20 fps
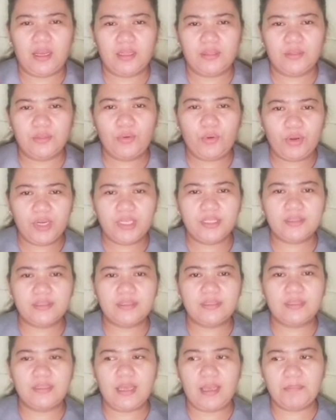North
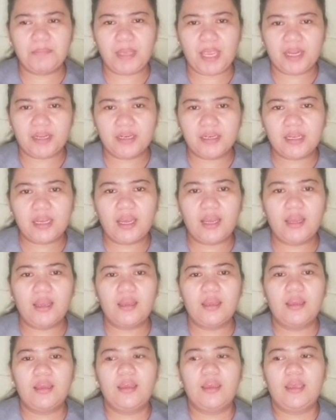America
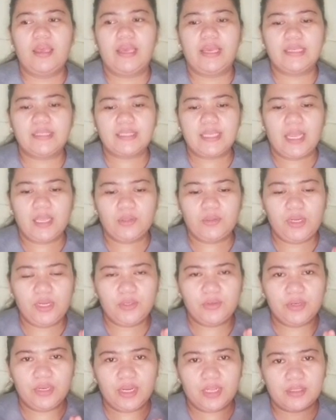is
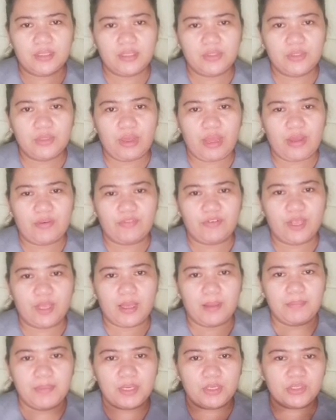actually connected to
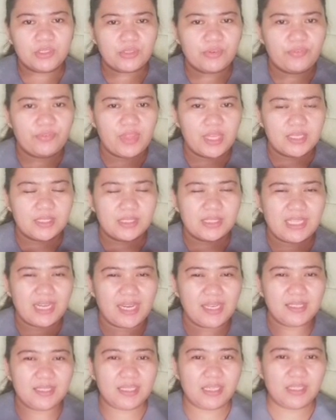Africa because of these
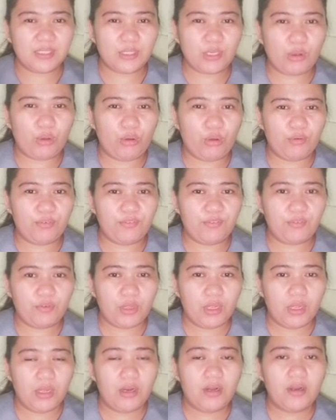traces of
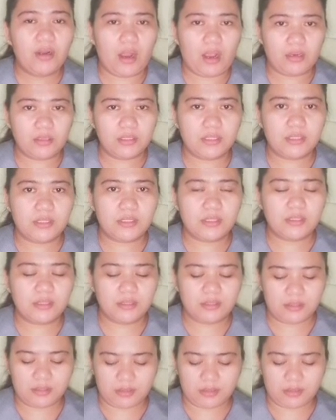rocks.